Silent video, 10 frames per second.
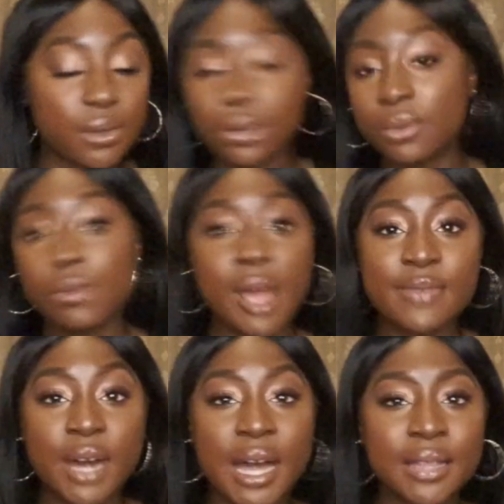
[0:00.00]
or
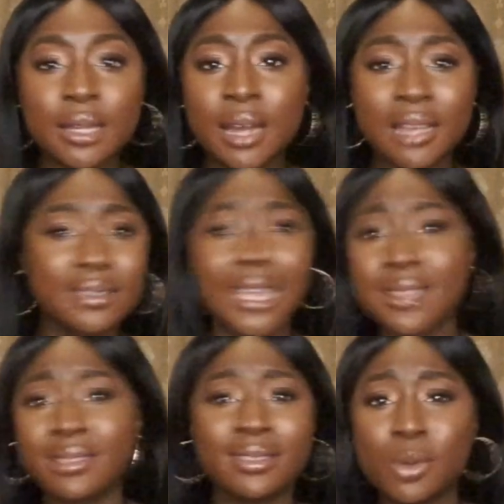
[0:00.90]
whatever, and then I get
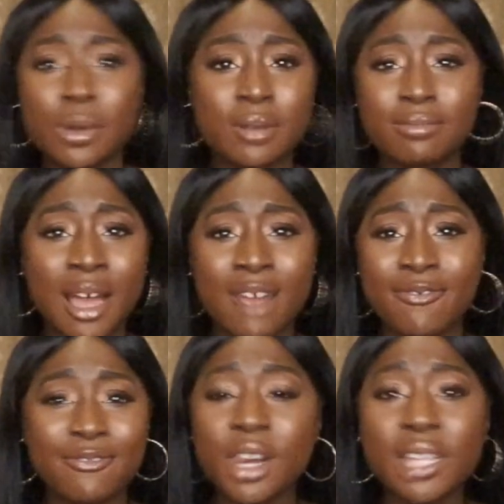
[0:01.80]
into like
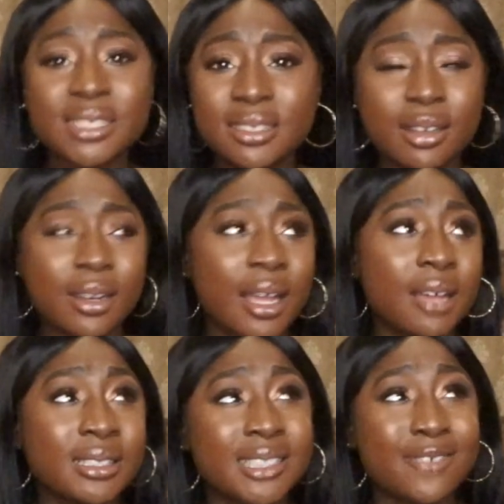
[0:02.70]
a
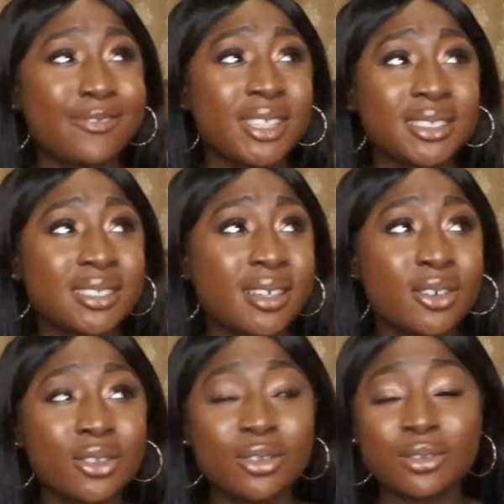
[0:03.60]
like, is it fluster
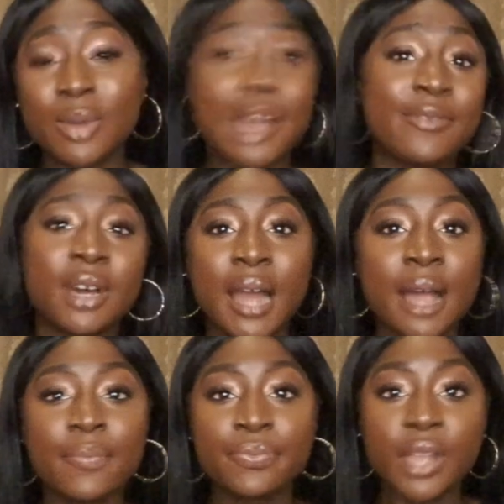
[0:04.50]
or whatever, like